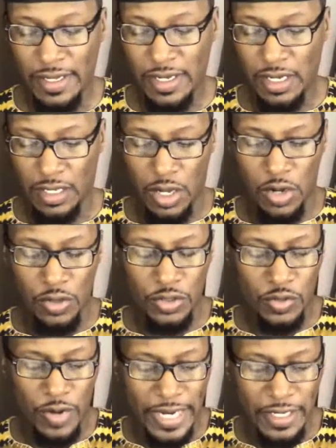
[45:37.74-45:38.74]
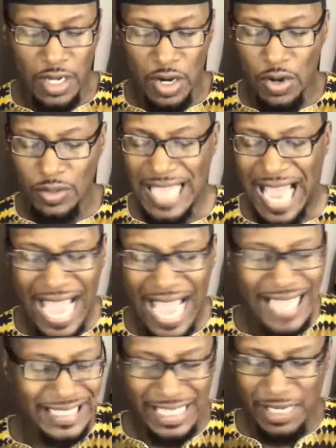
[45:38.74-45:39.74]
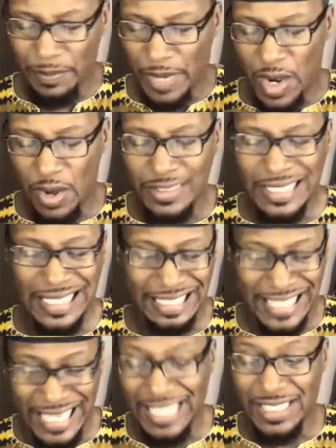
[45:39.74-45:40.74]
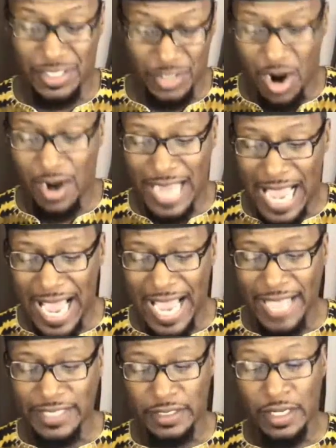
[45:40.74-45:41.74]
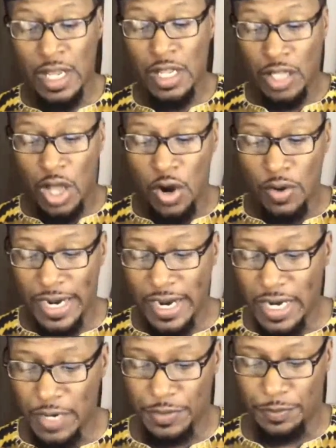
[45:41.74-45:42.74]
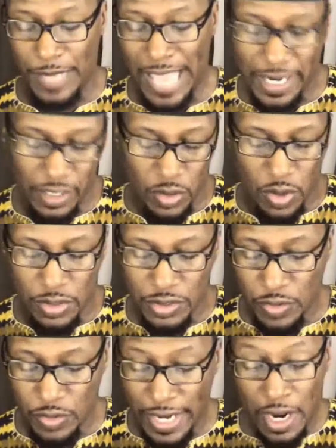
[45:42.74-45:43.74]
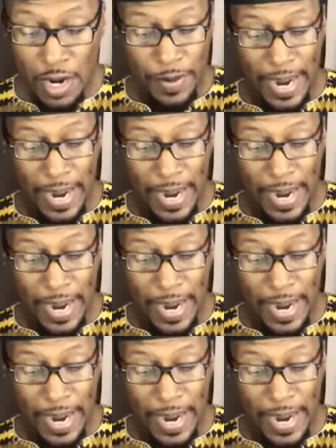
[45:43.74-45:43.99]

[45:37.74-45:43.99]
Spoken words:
long straight nose, high cheekbones, intense dark eyes, and long hair that was black and oil straight.